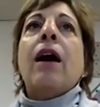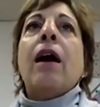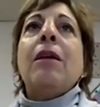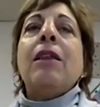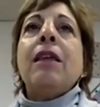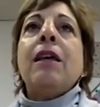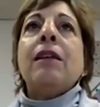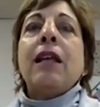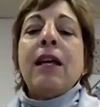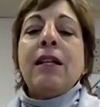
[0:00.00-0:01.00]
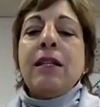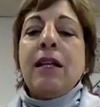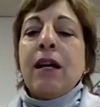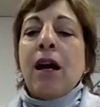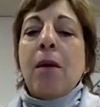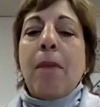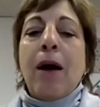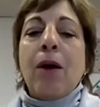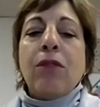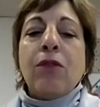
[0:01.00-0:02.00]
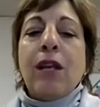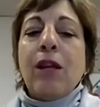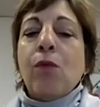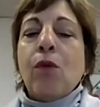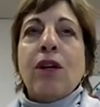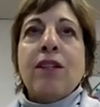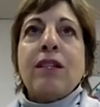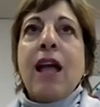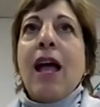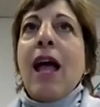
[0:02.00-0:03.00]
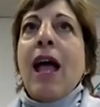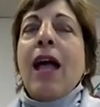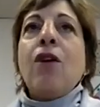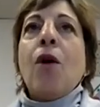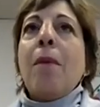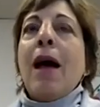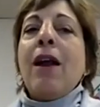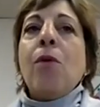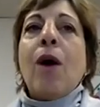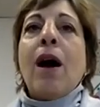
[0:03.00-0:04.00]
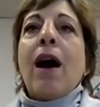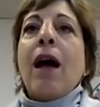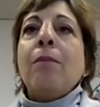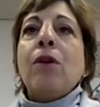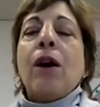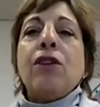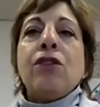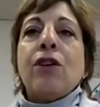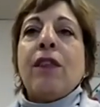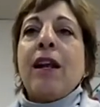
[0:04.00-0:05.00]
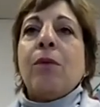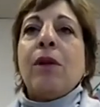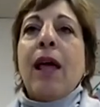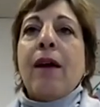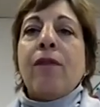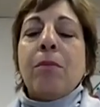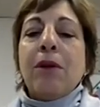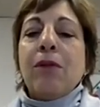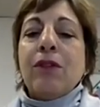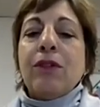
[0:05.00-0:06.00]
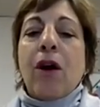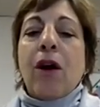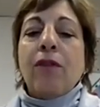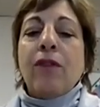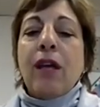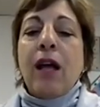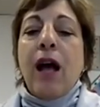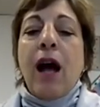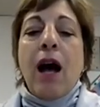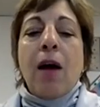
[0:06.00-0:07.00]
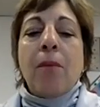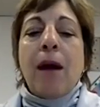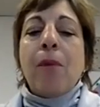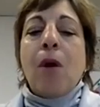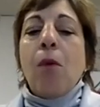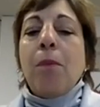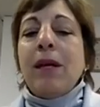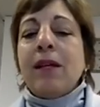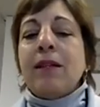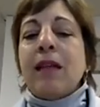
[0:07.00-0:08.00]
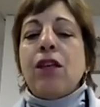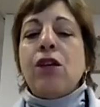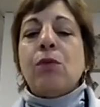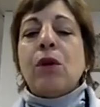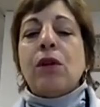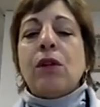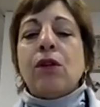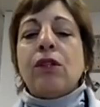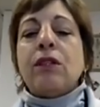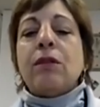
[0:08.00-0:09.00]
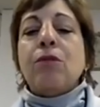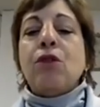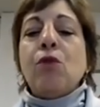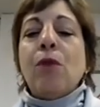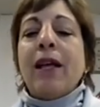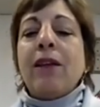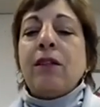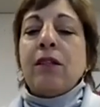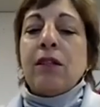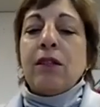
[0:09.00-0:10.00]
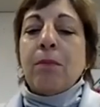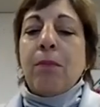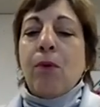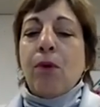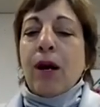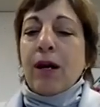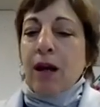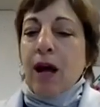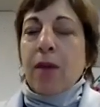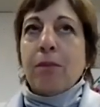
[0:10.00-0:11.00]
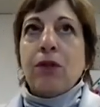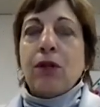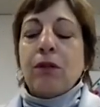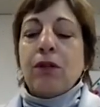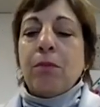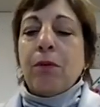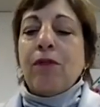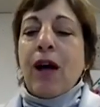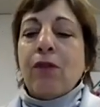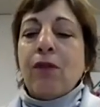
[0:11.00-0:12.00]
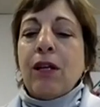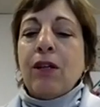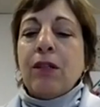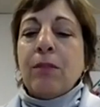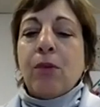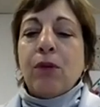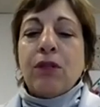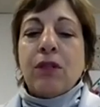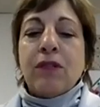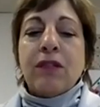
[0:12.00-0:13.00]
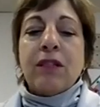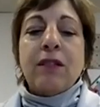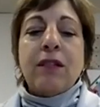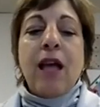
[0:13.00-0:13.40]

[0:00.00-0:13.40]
in the Atlantic about the reading wars. And no matter what, I'm not sure that it will ever be resolved. I'm hoping is that you will learn some new ways to support, to provide reading support services